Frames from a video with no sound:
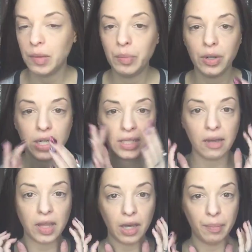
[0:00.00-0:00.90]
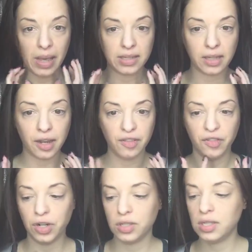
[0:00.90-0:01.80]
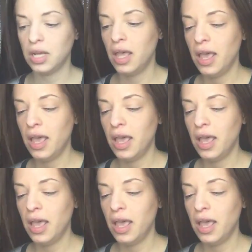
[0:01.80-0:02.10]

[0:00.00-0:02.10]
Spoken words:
been putting down like a base layer first,